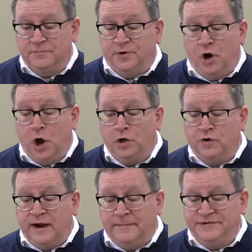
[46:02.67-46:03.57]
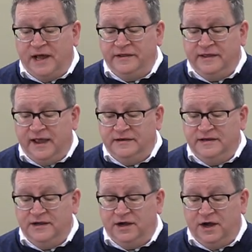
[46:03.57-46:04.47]
But Paul grabs onto the
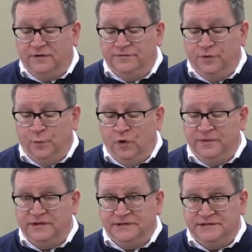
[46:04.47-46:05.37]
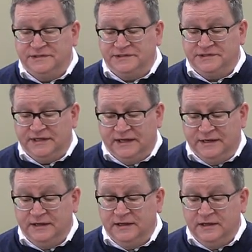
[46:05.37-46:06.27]
idea of the woman's
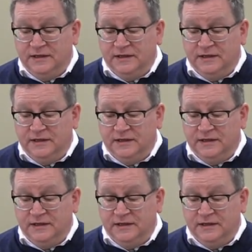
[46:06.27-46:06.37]
seed